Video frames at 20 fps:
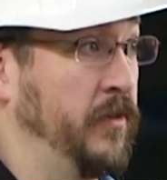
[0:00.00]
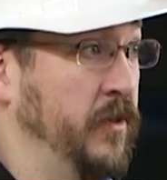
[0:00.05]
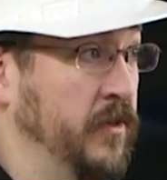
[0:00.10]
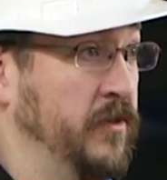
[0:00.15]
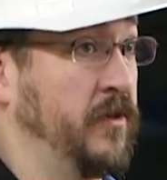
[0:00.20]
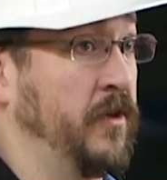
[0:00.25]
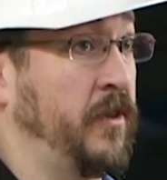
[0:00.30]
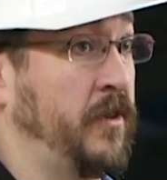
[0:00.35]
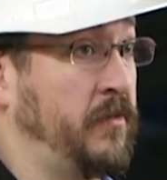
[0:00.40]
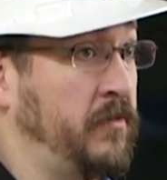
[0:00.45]

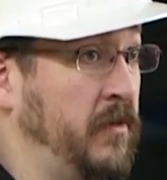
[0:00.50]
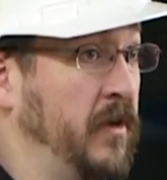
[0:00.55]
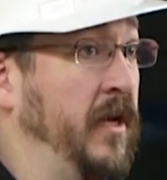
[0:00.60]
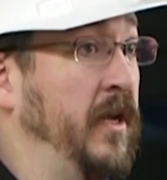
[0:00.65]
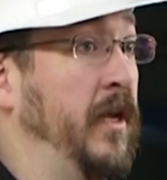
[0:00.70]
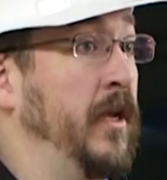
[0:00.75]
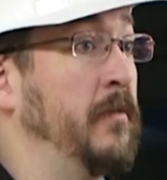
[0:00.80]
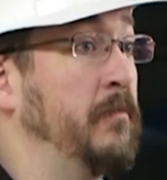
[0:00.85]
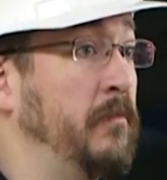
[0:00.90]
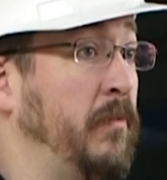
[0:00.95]
Those are
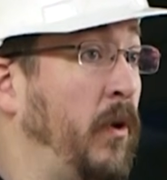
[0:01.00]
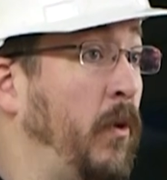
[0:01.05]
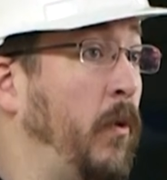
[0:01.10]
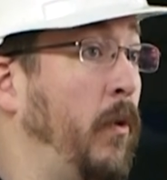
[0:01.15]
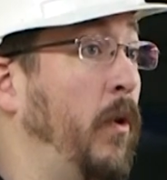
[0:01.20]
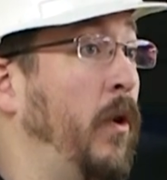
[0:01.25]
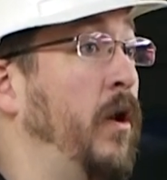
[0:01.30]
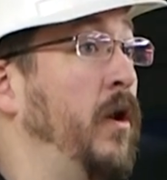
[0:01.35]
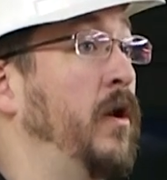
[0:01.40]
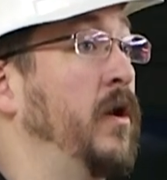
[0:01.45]
three
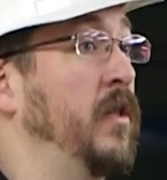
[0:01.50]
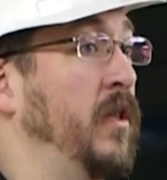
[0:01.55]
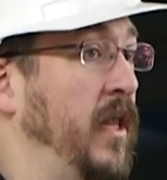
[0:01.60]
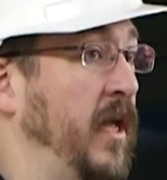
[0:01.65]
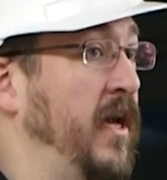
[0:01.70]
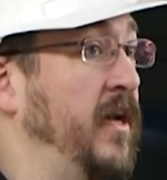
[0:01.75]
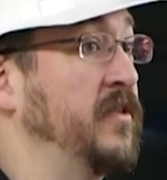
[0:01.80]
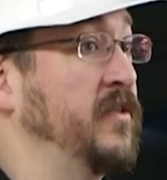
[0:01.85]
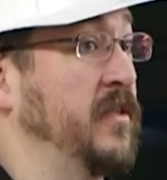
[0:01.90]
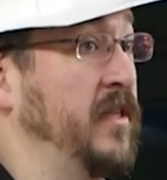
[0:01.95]
important
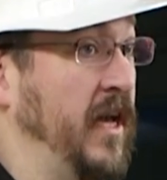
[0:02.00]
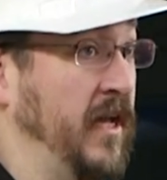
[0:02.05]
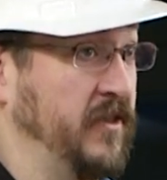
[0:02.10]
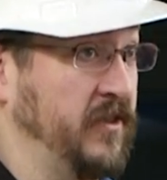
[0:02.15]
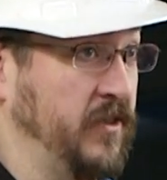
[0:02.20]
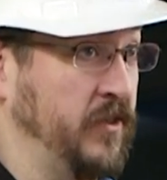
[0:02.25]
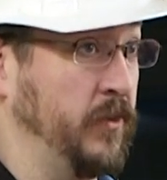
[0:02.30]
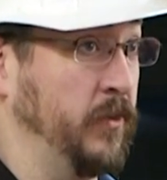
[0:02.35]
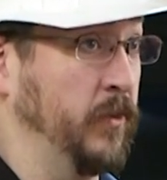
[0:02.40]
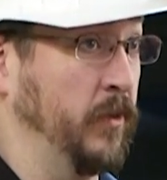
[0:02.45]
legs of that
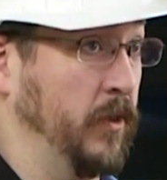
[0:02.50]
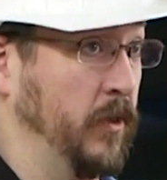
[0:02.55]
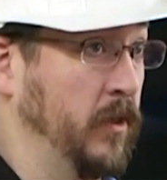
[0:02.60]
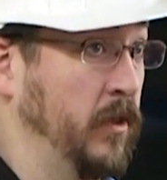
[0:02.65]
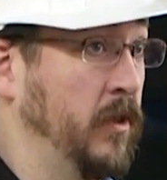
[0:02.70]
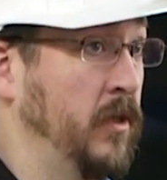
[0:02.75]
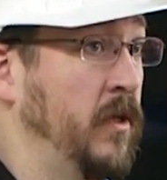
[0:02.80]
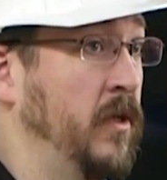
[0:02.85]
stool.